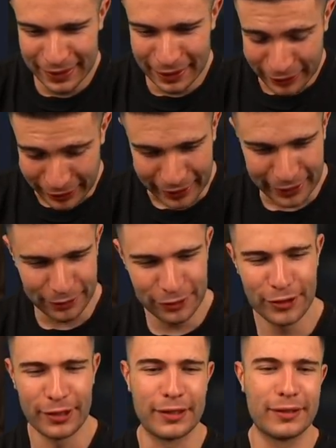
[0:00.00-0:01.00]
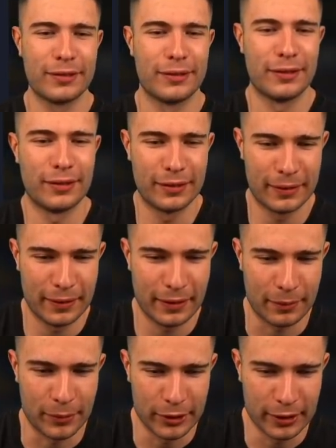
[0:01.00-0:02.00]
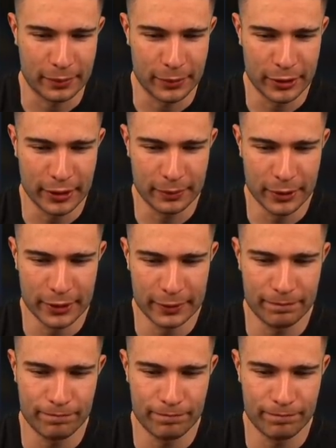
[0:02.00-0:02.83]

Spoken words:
Okay, good shit. Come on, come on, come on.